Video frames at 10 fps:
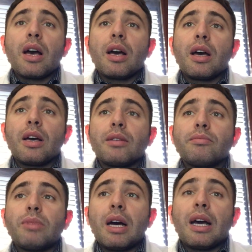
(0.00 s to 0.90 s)

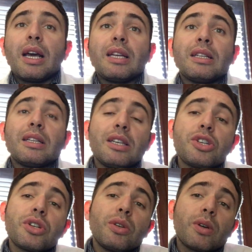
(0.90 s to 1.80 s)
In
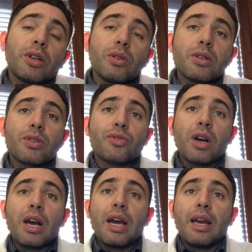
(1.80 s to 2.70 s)
addition, you can also
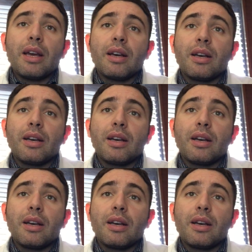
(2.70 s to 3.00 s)
try